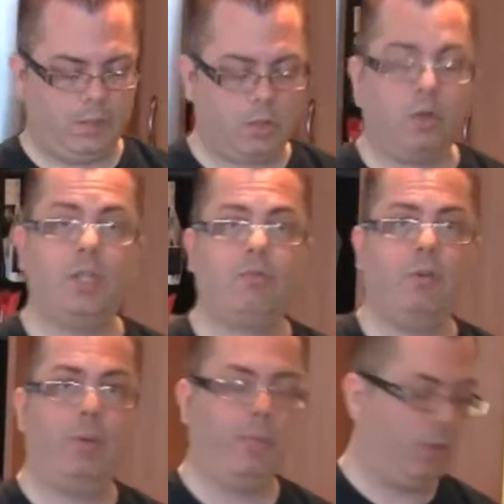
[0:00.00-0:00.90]
is crushed
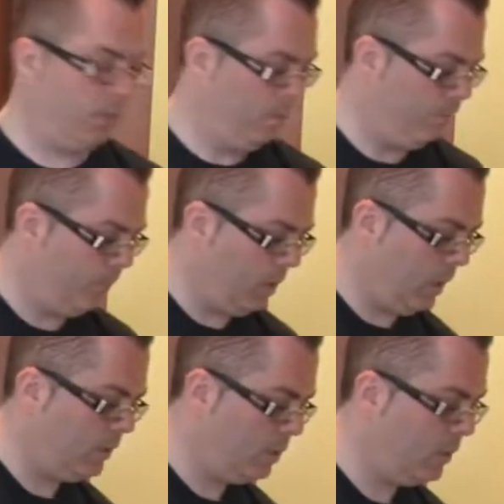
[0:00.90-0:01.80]
red pepper.
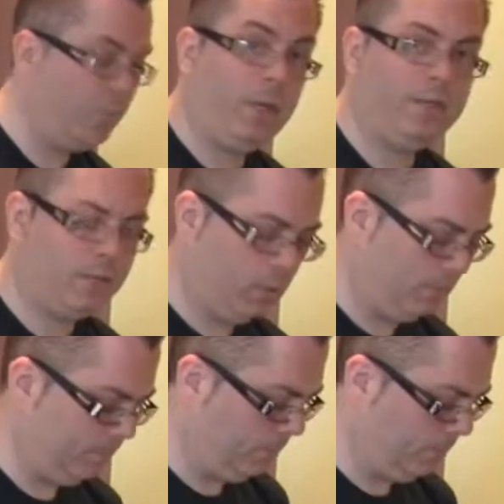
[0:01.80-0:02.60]
Add some spice.